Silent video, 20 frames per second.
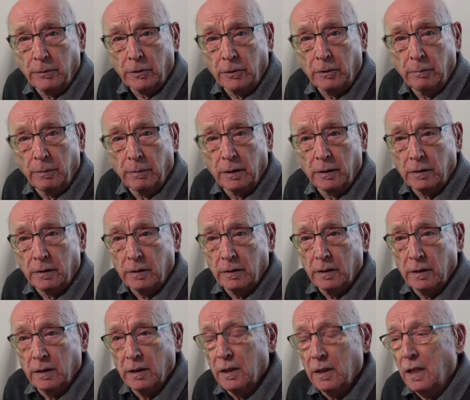
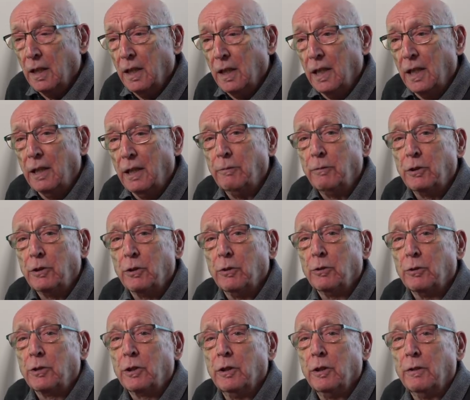stability. He was
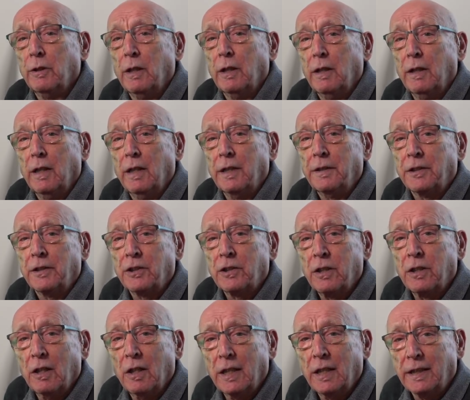also had a
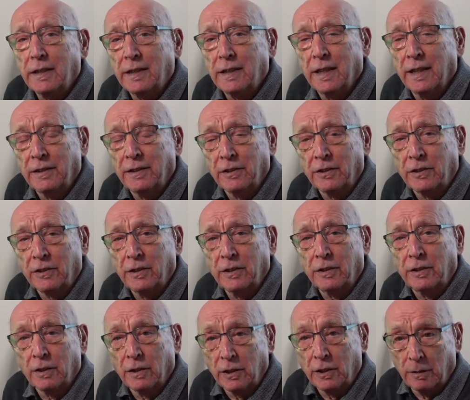slight tendency
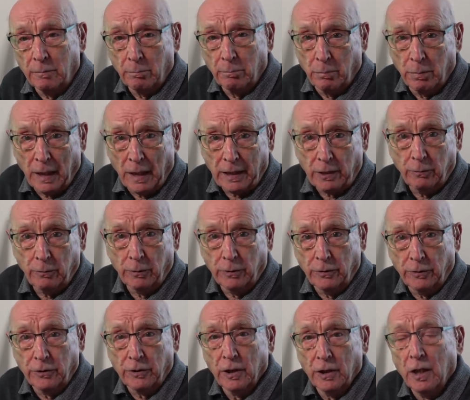to lean
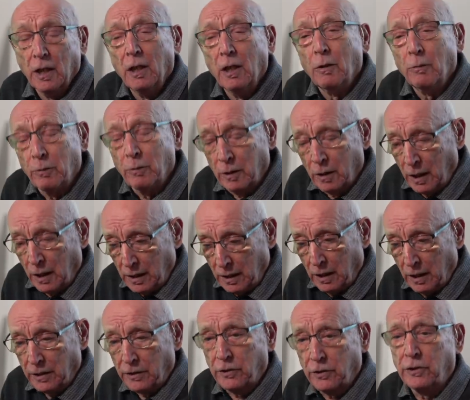backwards, where I
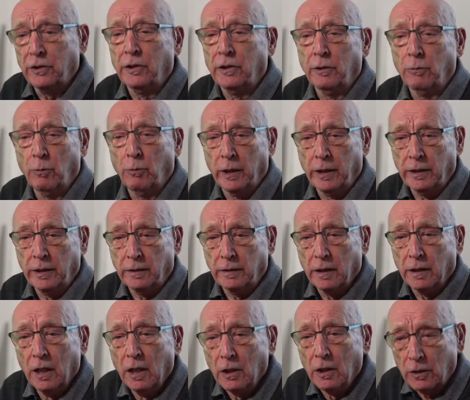like to see the weight
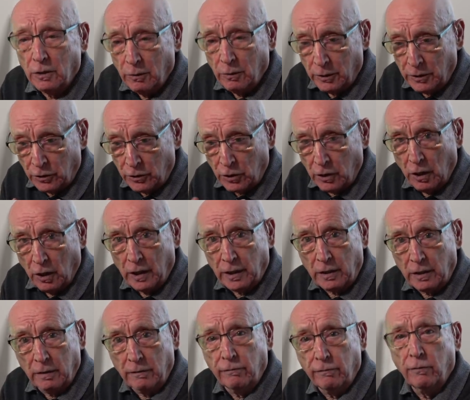going
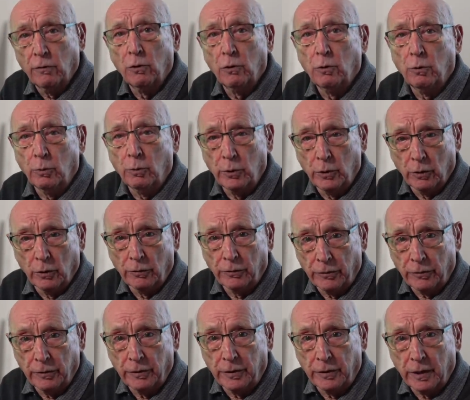slightly forward
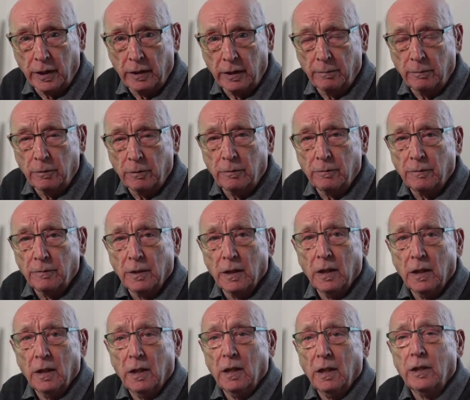onto the table.
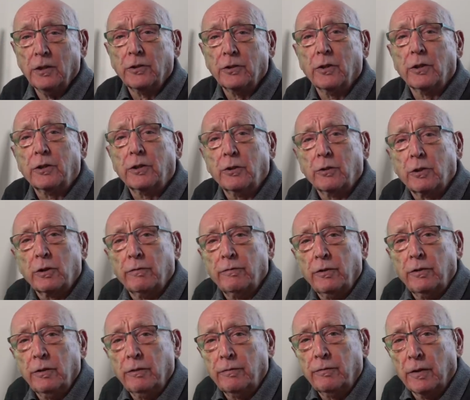So I took a
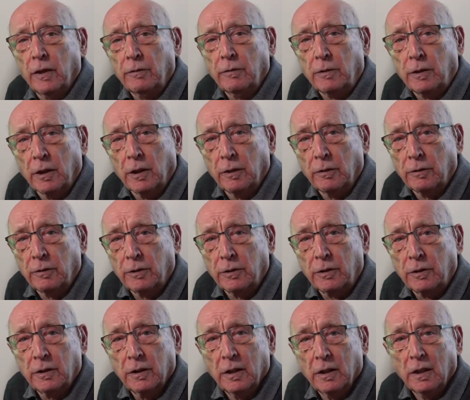few
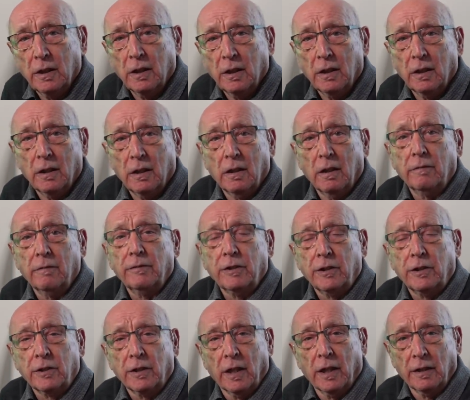photos of
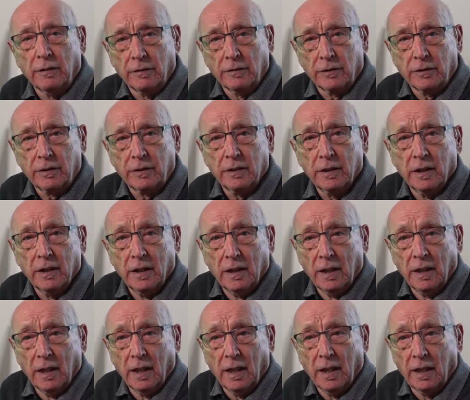his stance
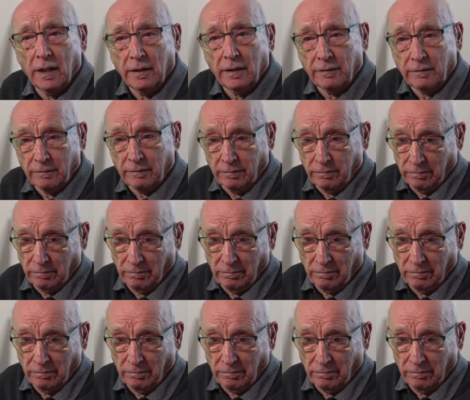and